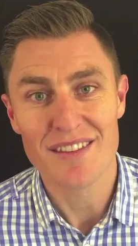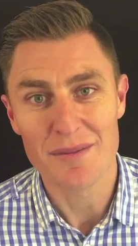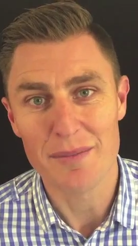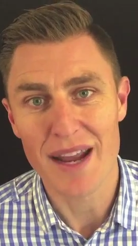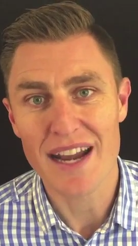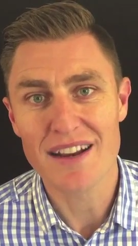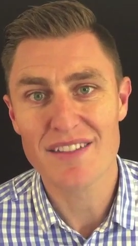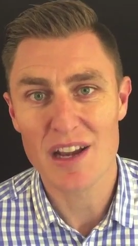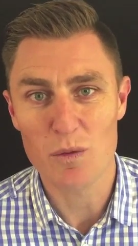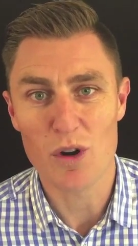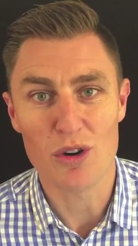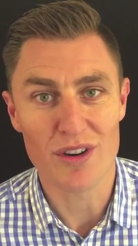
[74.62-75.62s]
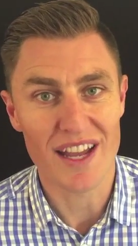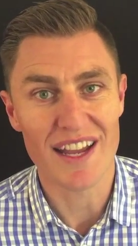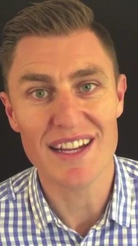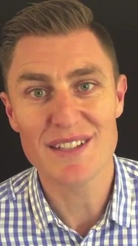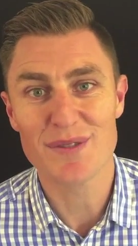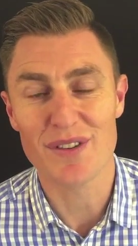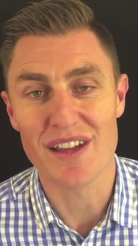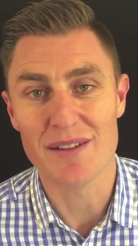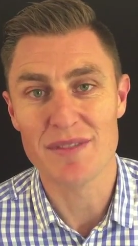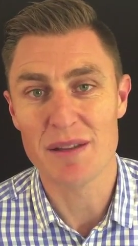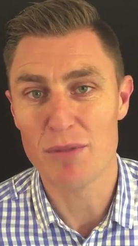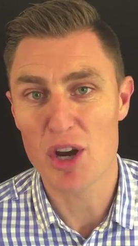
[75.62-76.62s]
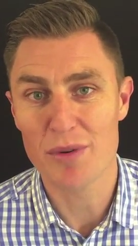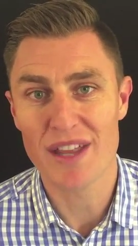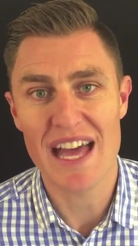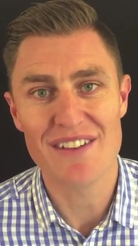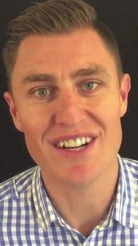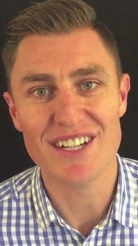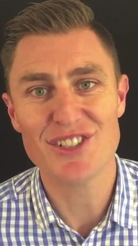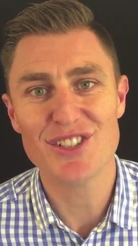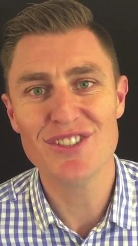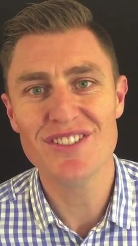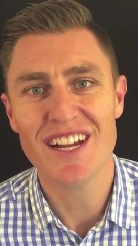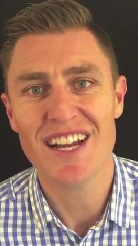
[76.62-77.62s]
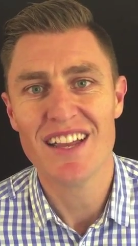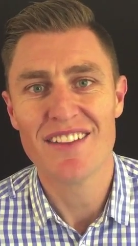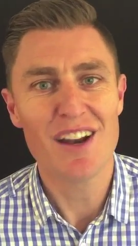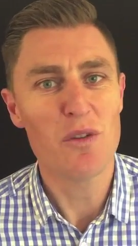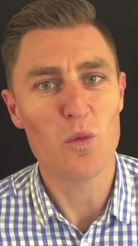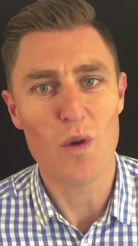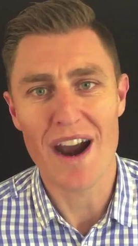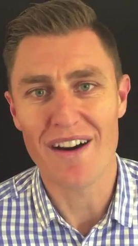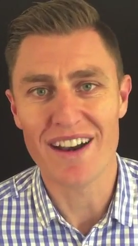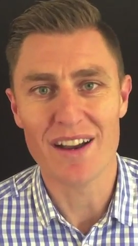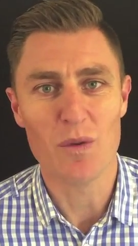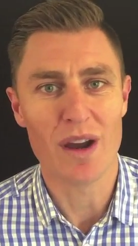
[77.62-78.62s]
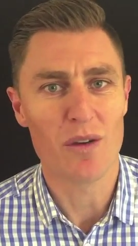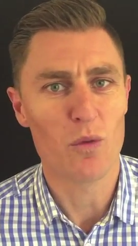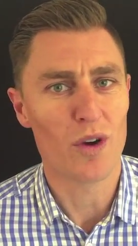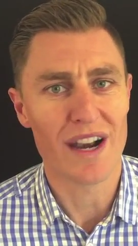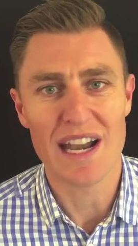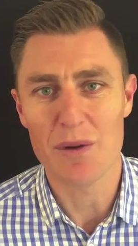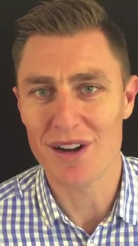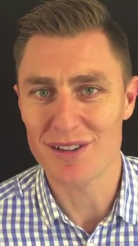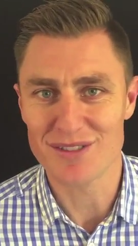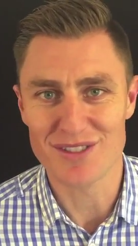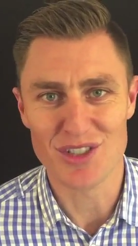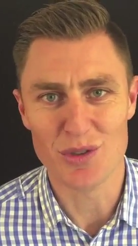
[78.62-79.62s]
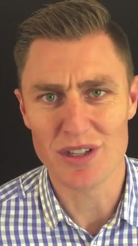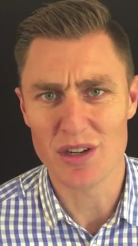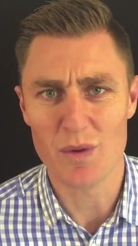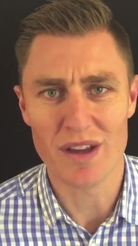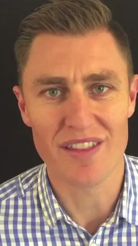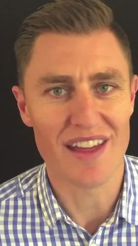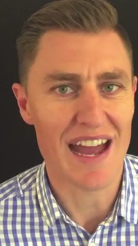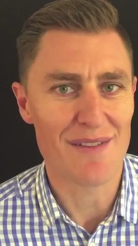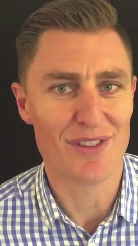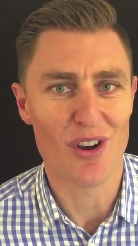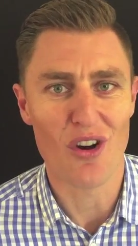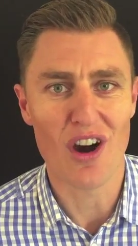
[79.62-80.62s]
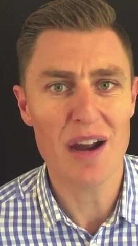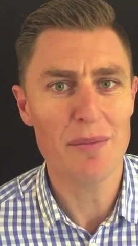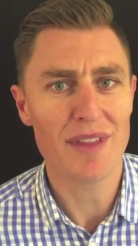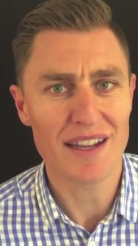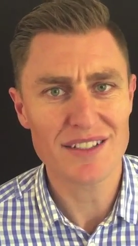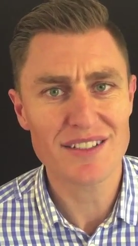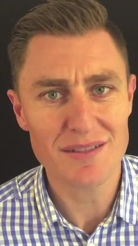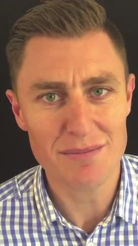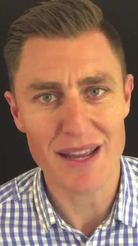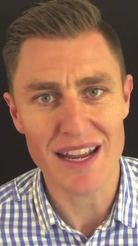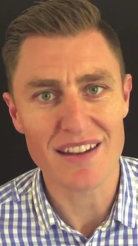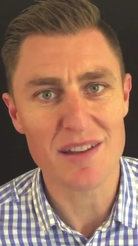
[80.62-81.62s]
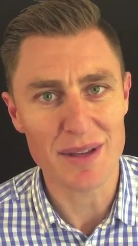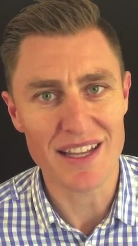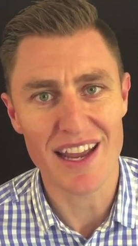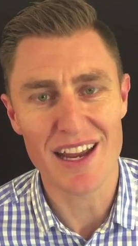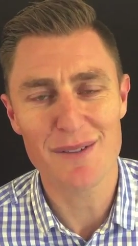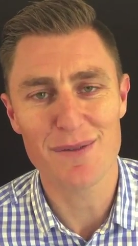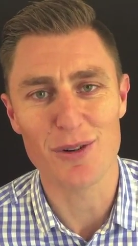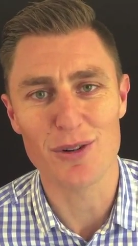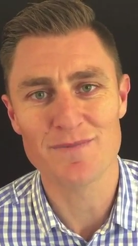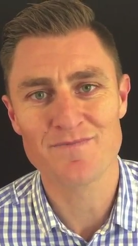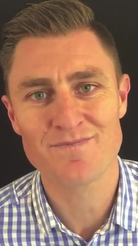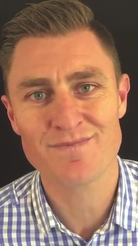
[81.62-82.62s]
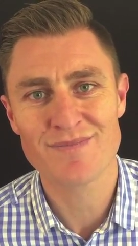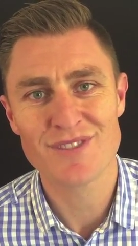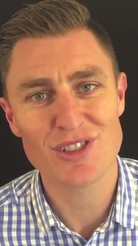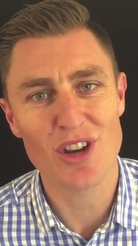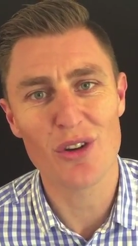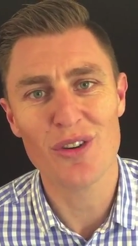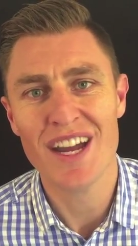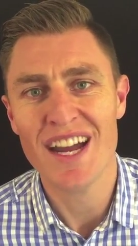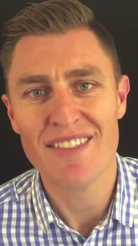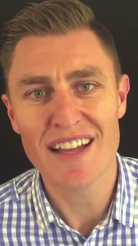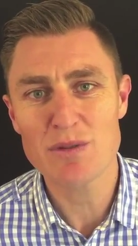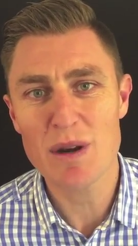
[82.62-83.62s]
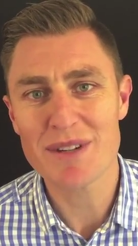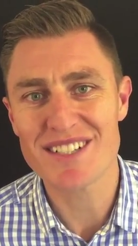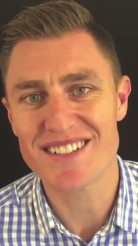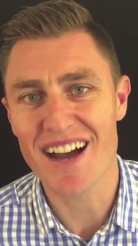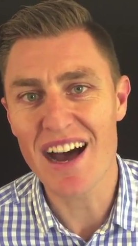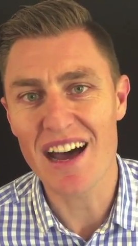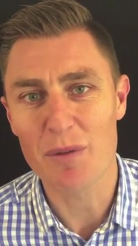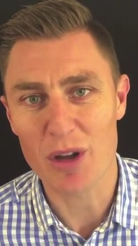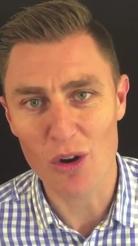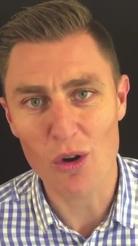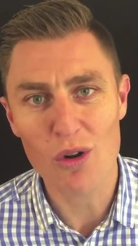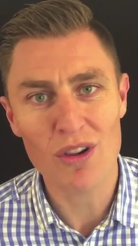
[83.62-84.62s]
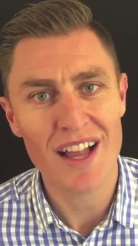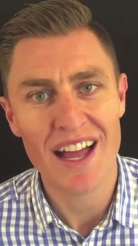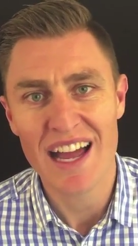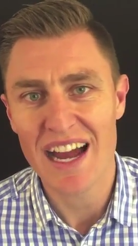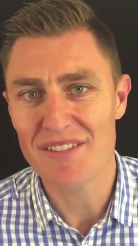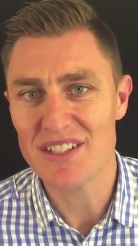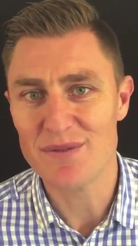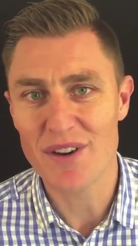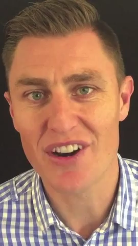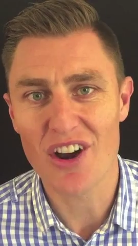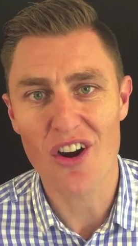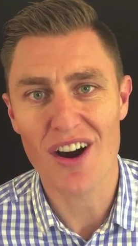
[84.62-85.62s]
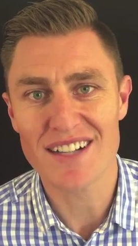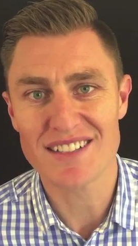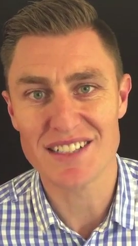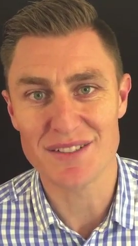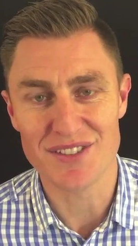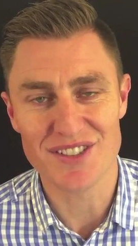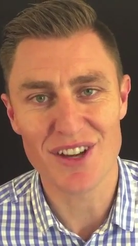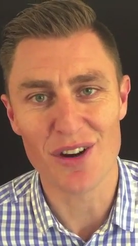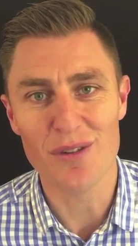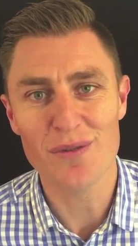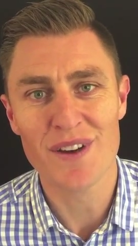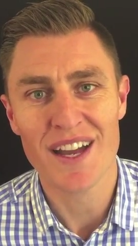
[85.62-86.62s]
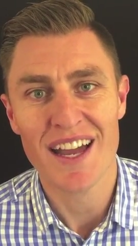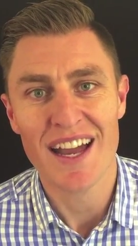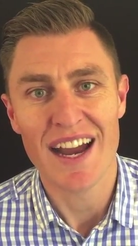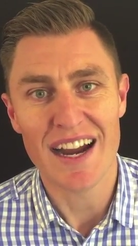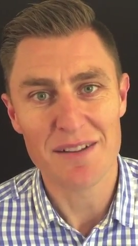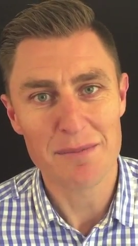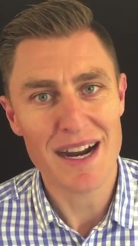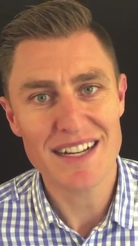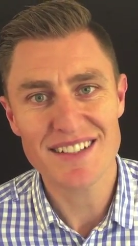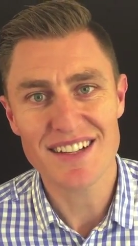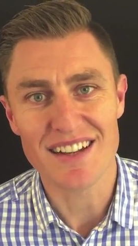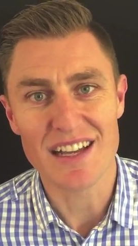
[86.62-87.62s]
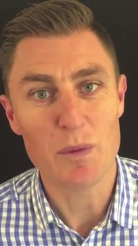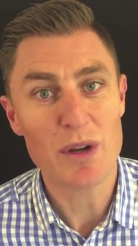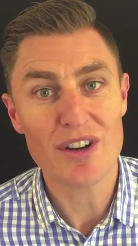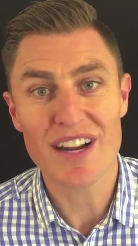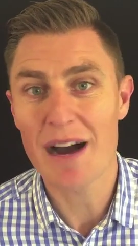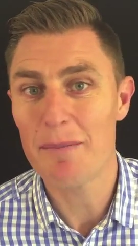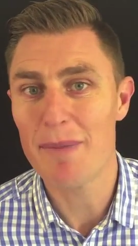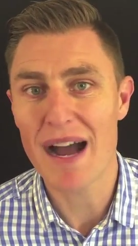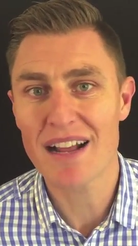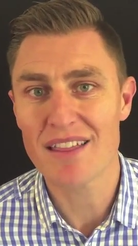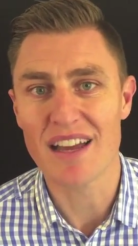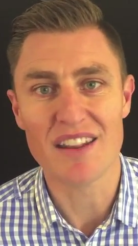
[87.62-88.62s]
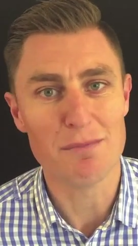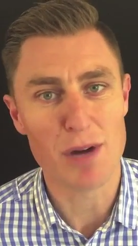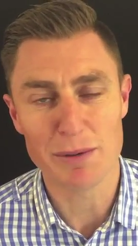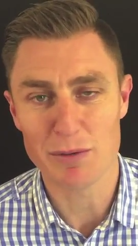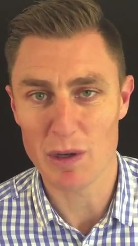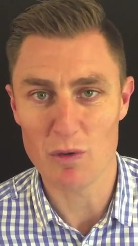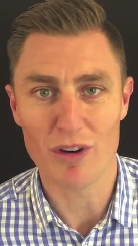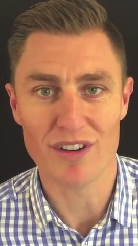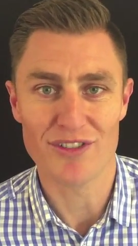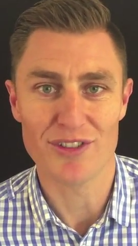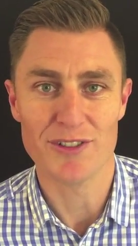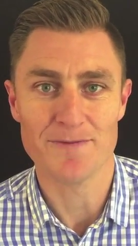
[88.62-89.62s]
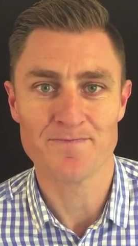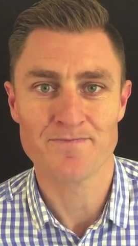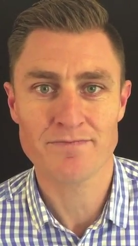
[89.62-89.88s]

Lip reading: demanding their world cares for them. The moment they have an issue, they don't worry what anyone else is doing, whether they have time. They just demand to be cared for. So that's where we start. We all have this very high sense of self, and amazingly, we could come back there the moment we wanted to.